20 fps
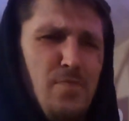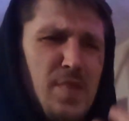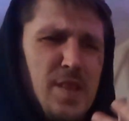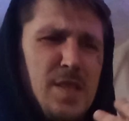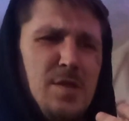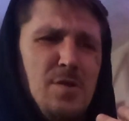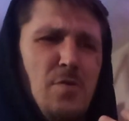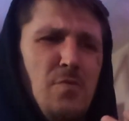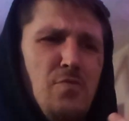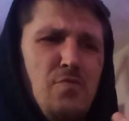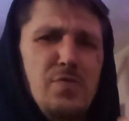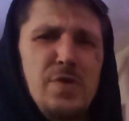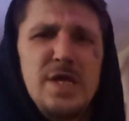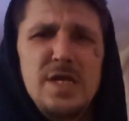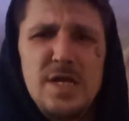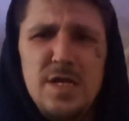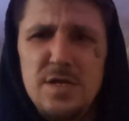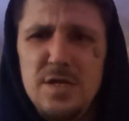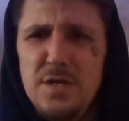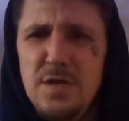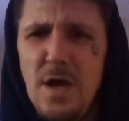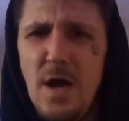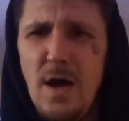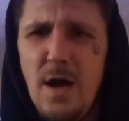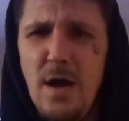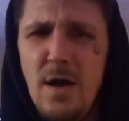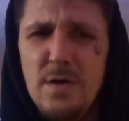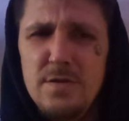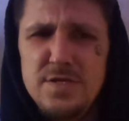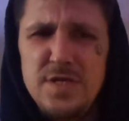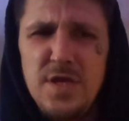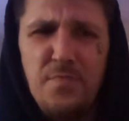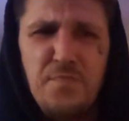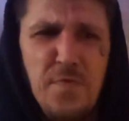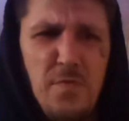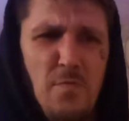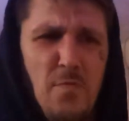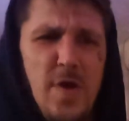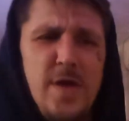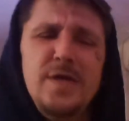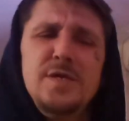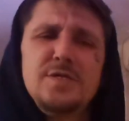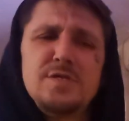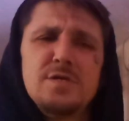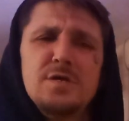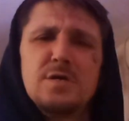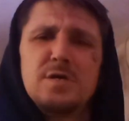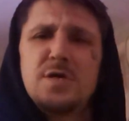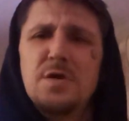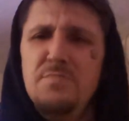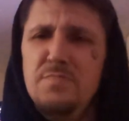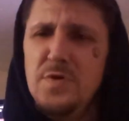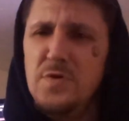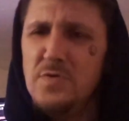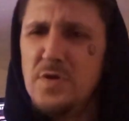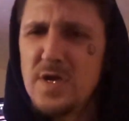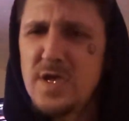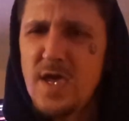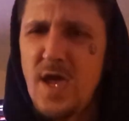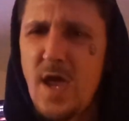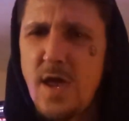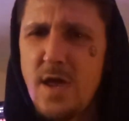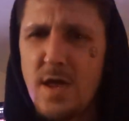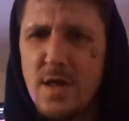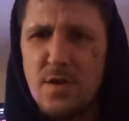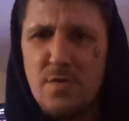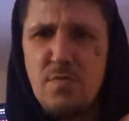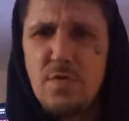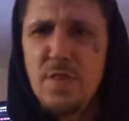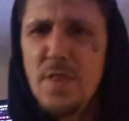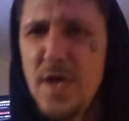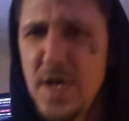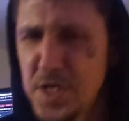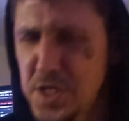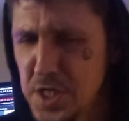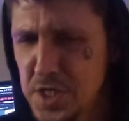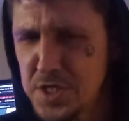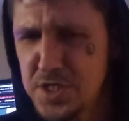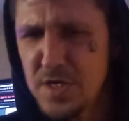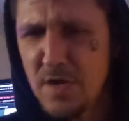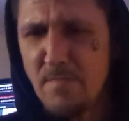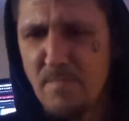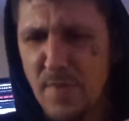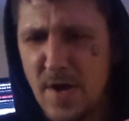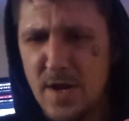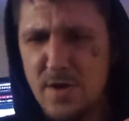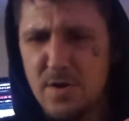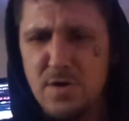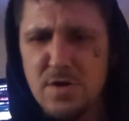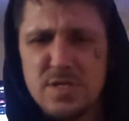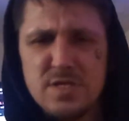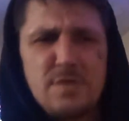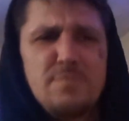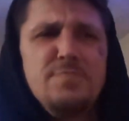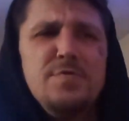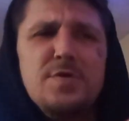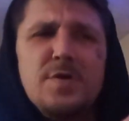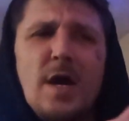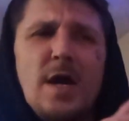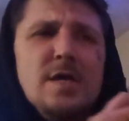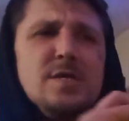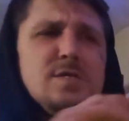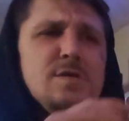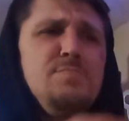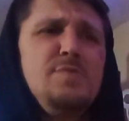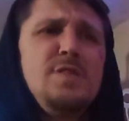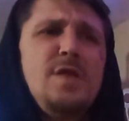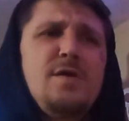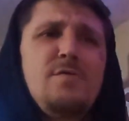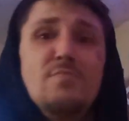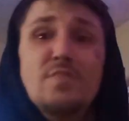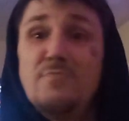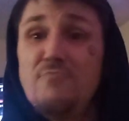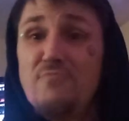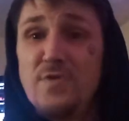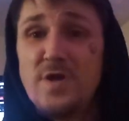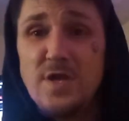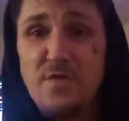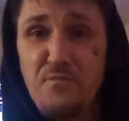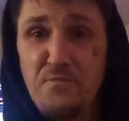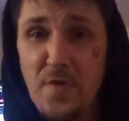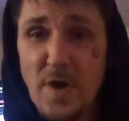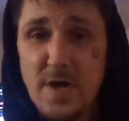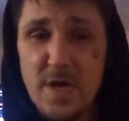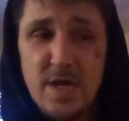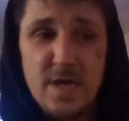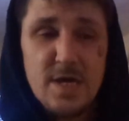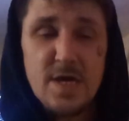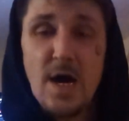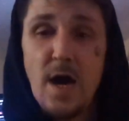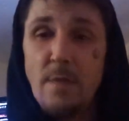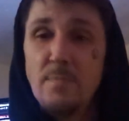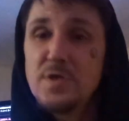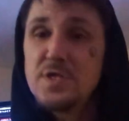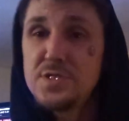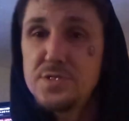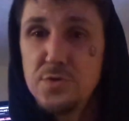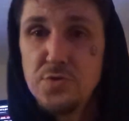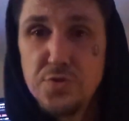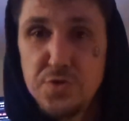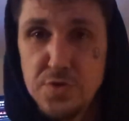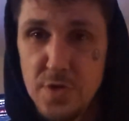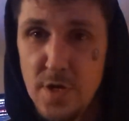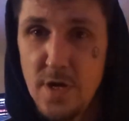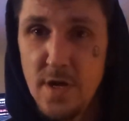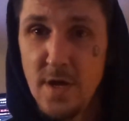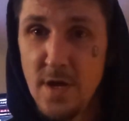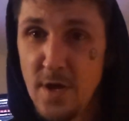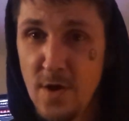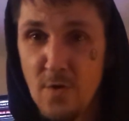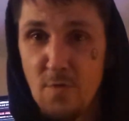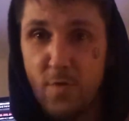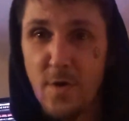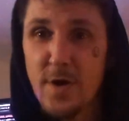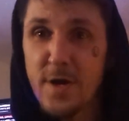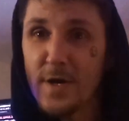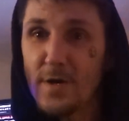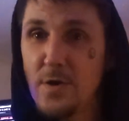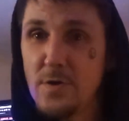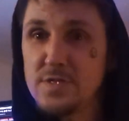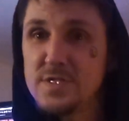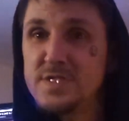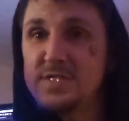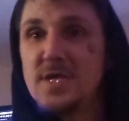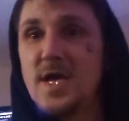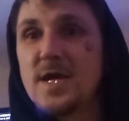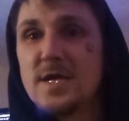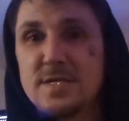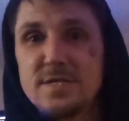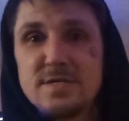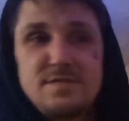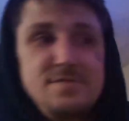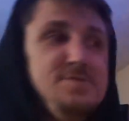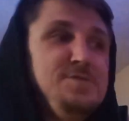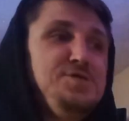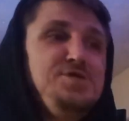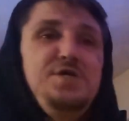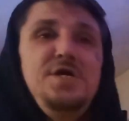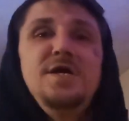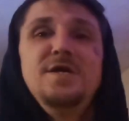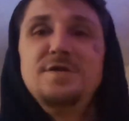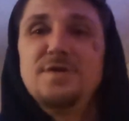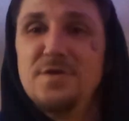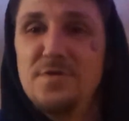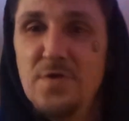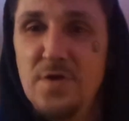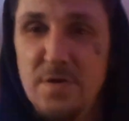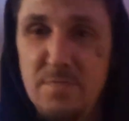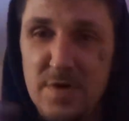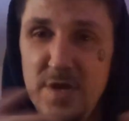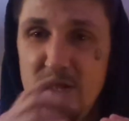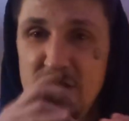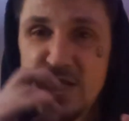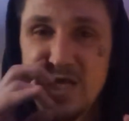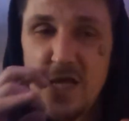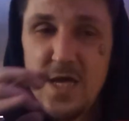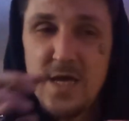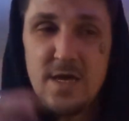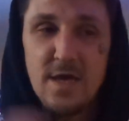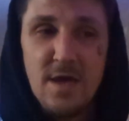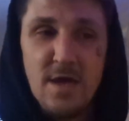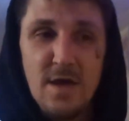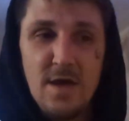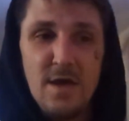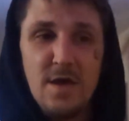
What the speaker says: reading different ways to communicate in a relationship better. Some of you guys could be like reading fucking Kama Sutra, working on sex shit. You know what I mean? It's like